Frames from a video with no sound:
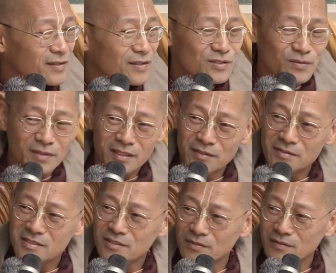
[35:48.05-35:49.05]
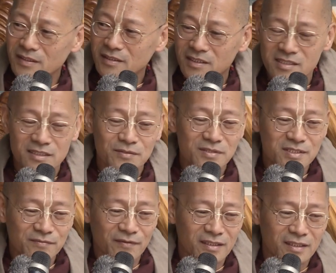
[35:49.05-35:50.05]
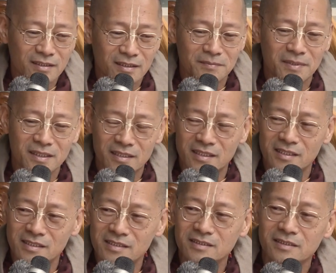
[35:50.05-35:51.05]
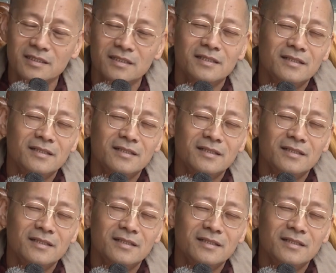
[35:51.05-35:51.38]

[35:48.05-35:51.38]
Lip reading: So while he was doing this, he was feeding the monkeys.